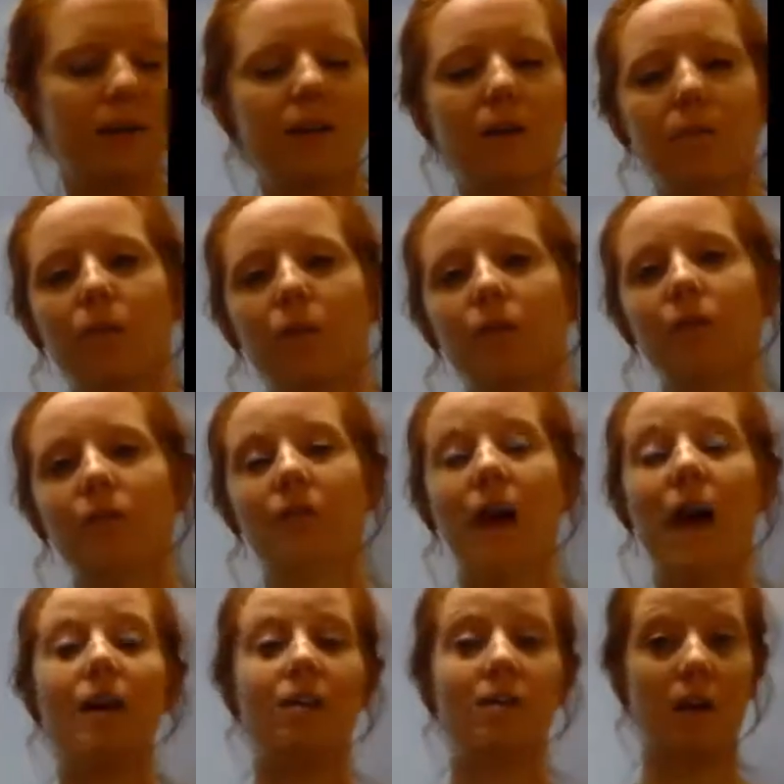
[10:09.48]
numbers
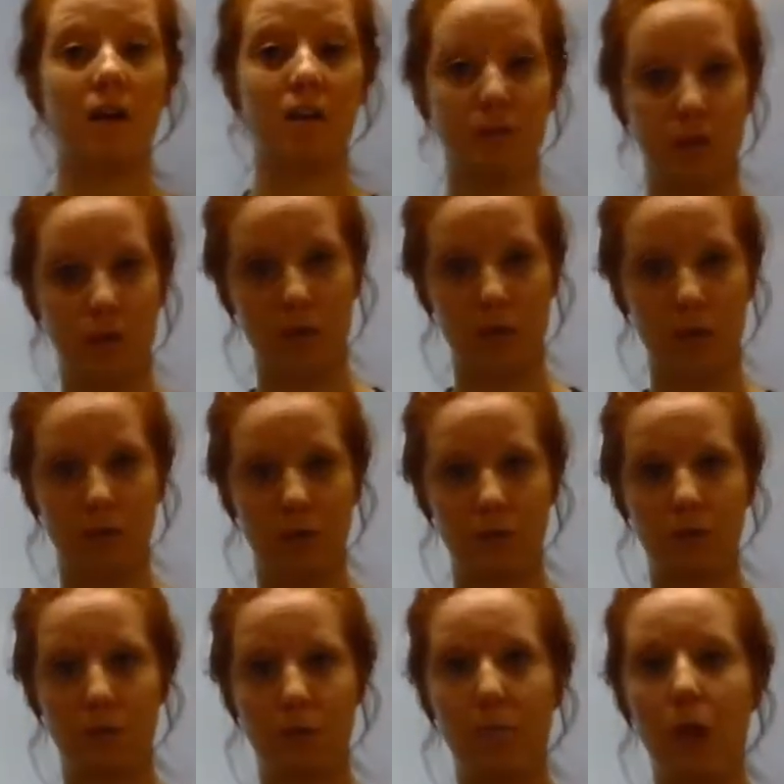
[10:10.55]
out of scientific
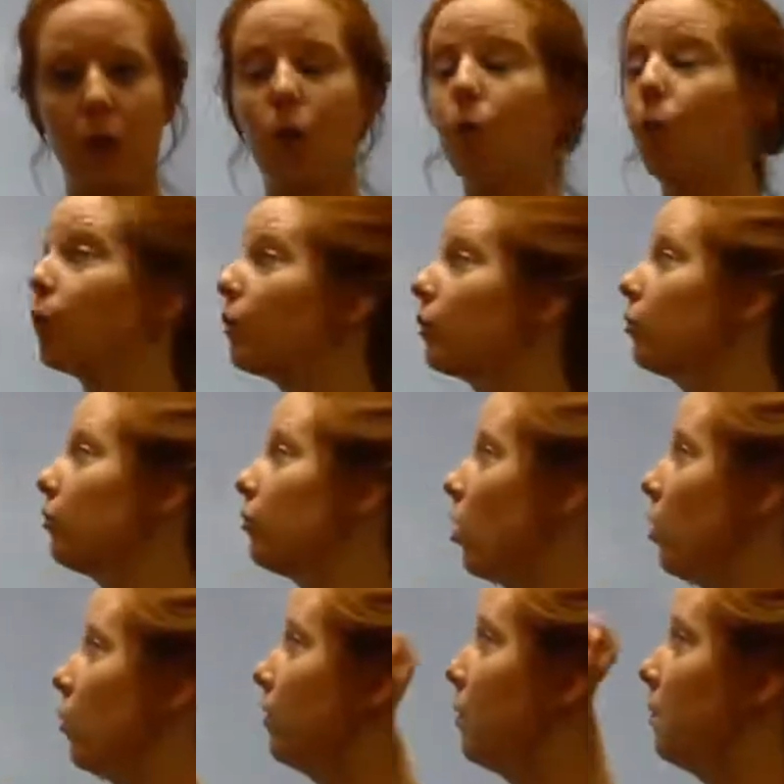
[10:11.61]
notation, we're going to
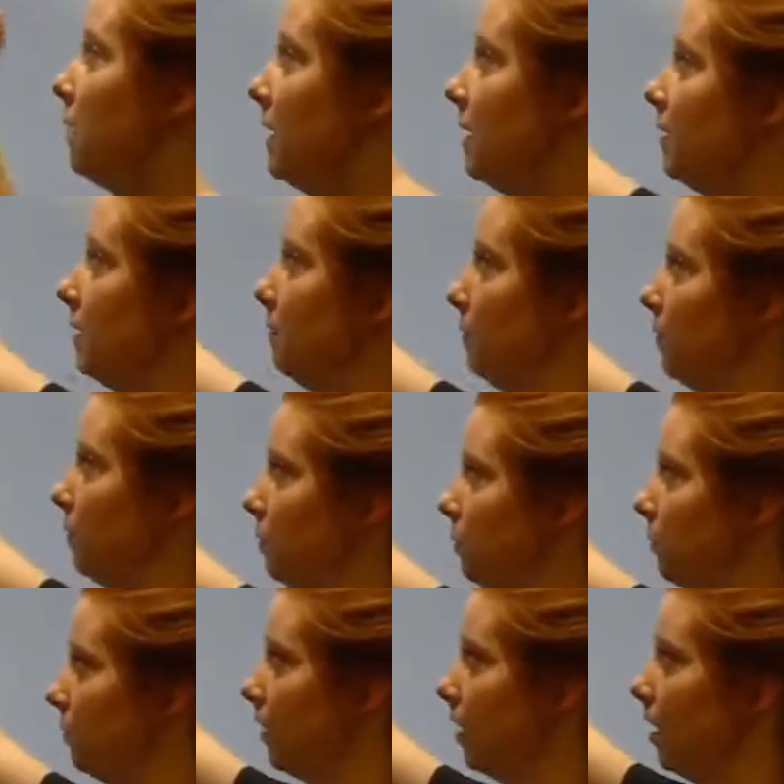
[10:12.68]
start with a big number.
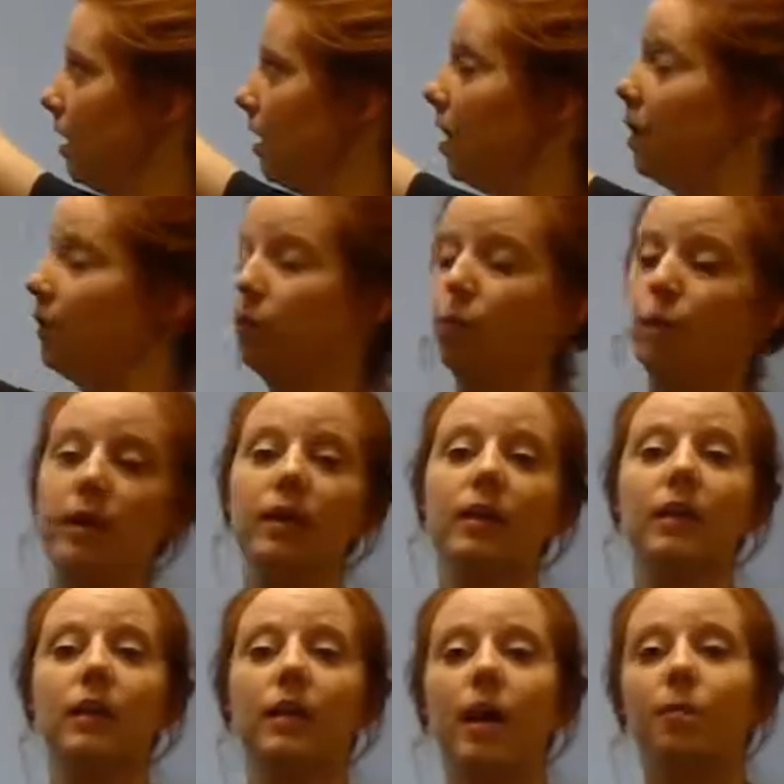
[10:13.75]
And the way,
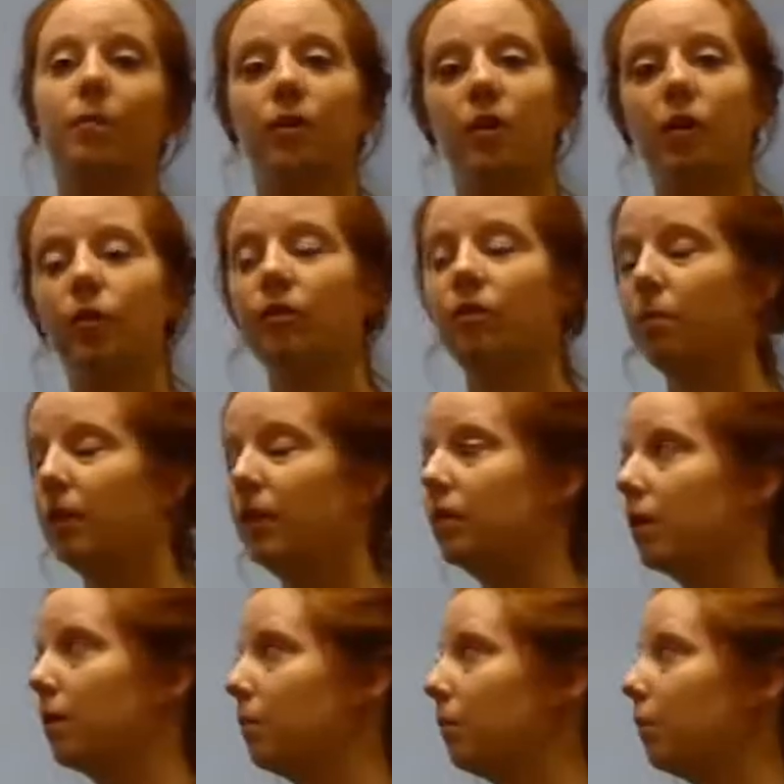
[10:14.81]
again, I'm going to know it's a big
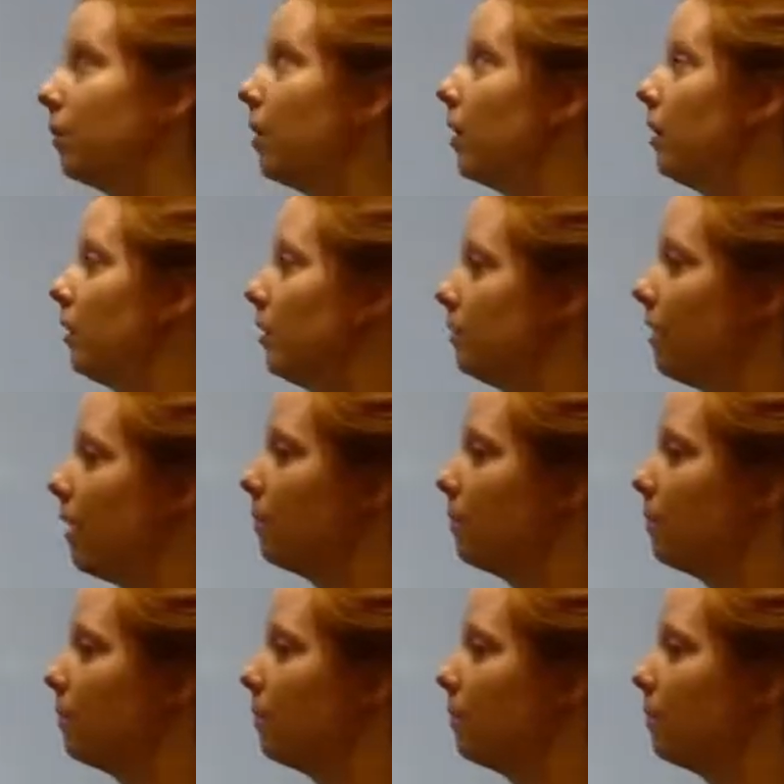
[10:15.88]
number is I'm